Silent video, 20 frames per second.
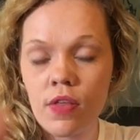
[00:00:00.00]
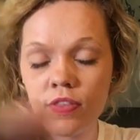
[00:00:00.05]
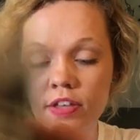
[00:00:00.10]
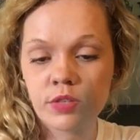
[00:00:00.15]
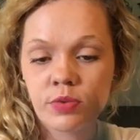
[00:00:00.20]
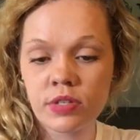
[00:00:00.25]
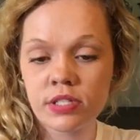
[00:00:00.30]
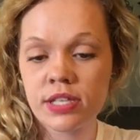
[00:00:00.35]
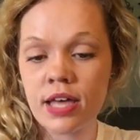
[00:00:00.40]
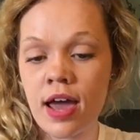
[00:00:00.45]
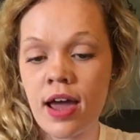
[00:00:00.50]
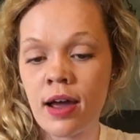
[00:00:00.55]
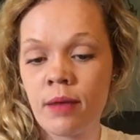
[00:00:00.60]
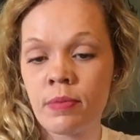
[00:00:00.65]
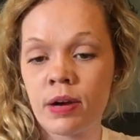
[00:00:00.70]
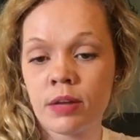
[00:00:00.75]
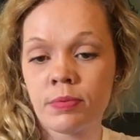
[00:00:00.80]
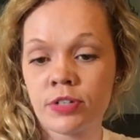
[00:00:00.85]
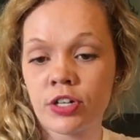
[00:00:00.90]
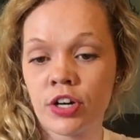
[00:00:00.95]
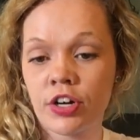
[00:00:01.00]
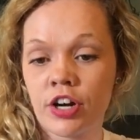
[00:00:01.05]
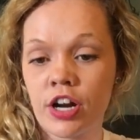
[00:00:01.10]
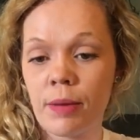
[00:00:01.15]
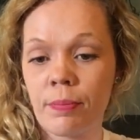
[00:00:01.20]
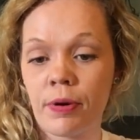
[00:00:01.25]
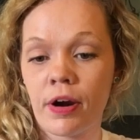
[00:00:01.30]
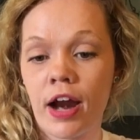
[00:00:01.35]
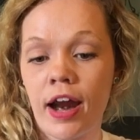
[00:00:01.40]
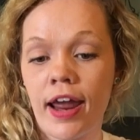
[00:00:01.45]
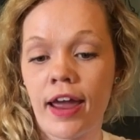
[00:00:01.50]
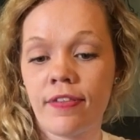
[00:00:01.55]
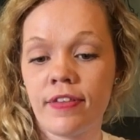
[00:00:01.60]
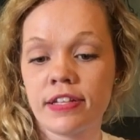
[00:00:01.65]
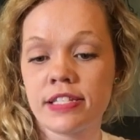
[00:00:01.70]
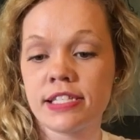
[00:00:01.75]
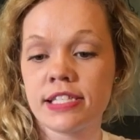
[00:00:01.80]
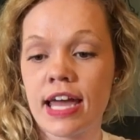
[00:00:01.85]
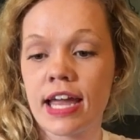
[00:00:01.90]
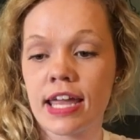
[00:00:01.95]
This was that, I'm gonna turn it up right.
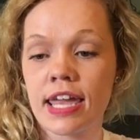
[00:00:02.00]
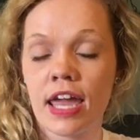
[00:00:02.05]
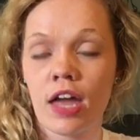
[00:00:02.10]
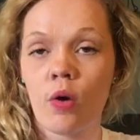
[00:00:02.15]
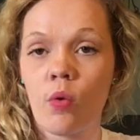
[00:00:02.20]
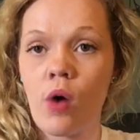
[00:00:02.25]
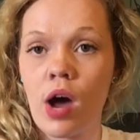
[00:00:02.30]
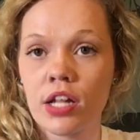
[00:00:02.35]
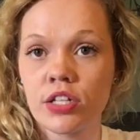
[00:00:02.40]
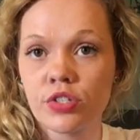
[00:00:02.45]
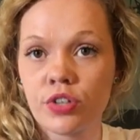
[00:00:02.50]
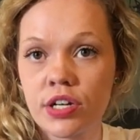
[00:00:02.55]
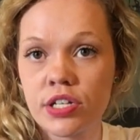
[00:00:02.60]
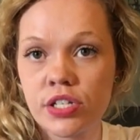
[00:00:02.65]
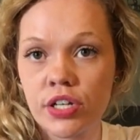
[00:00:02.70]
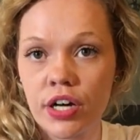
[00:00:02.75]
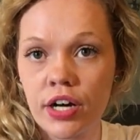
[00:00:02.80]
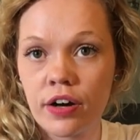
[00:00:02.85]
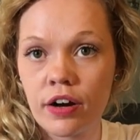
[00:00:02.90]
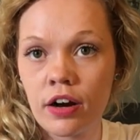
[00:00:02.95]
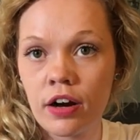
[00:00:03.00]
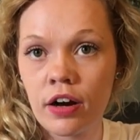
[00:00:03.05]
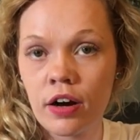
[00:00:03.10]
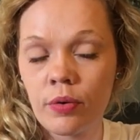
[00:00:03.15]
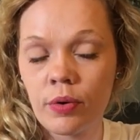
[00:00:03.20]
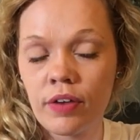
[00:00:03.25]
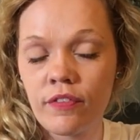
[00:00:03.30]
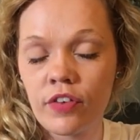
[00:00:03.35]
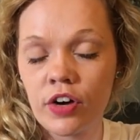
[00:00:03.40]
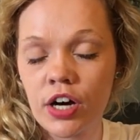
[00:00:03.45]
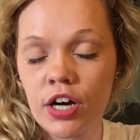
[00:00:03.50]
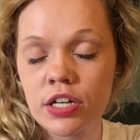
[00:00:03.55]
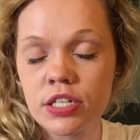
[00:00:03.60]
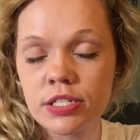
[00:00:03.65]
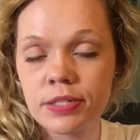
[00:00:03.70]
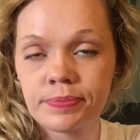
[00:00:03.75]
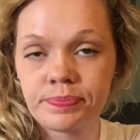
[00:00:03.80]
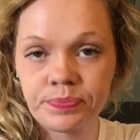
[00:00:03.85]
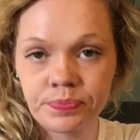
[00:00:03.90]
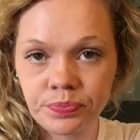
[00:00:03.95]
This is that King of Wands reverse.